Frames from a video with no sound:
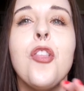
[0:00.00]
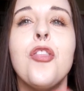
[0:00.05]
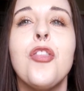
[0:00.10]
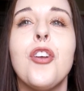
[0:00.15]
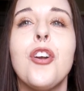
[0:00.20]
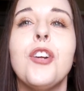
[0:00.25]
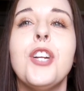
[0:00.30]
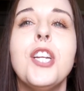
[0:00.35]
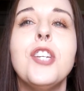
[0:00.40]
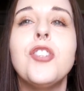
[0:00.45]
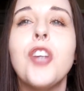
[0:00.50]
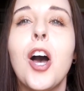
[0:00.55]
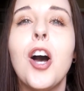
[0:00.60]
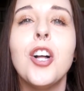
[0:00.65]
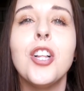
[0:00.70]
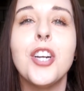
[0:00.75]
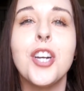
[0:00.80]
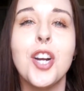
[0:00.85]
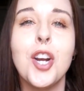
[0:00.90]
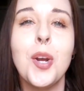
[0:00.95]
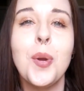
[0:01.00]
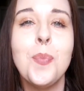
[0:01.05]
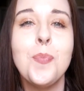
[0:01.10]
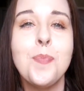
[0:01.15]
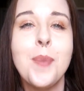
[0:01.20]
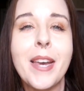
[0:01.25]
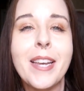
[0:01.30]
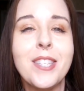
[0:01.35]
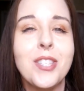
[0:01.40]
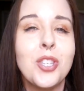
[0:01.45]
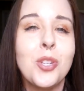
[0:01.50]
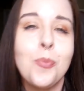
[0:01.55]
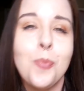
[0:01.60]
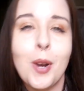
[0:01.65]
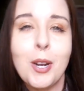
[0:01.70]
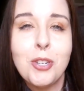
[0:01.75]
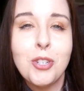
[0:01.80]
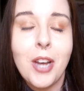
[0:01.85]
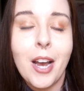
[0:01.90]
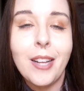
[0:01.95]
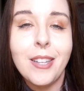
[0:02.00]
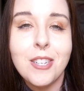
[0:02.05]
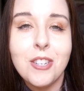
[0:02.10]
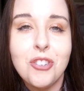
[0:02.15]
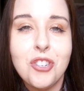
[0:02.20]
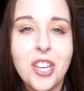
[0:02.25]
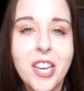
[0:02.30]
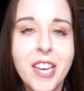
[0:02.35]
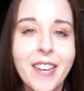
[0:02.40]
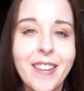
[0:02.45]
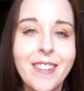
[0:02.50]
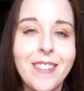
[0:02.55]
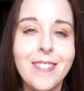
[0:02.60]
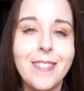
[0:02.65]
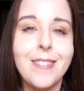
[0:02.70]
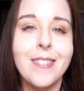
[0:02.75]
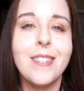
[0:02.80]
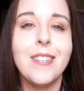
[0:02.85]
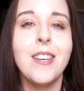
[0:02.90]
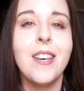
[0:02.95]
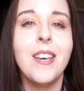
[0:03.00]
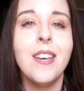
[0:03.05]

$30 Maison Margiela jeans.